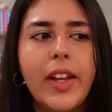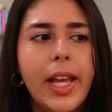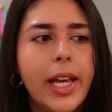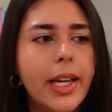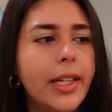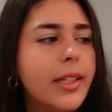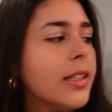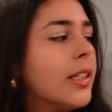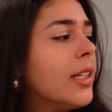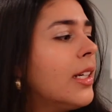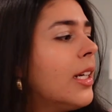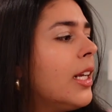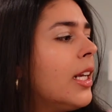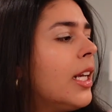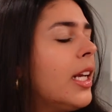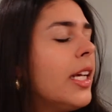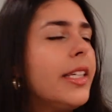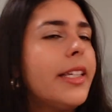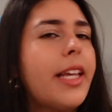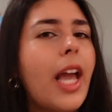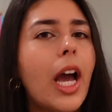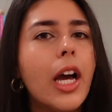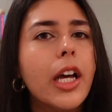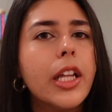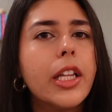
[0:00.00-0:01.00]
And
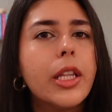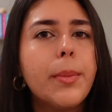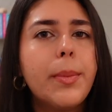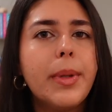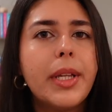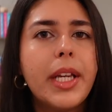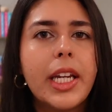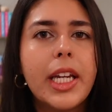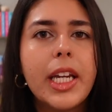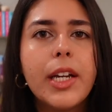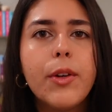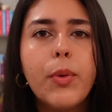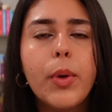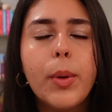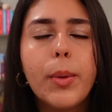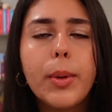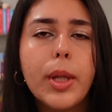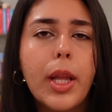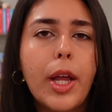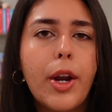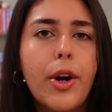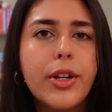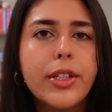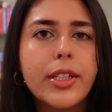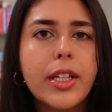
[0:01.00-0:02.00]
yeah, at the beginning of We Were
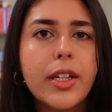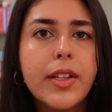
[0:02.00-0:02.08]
Liars,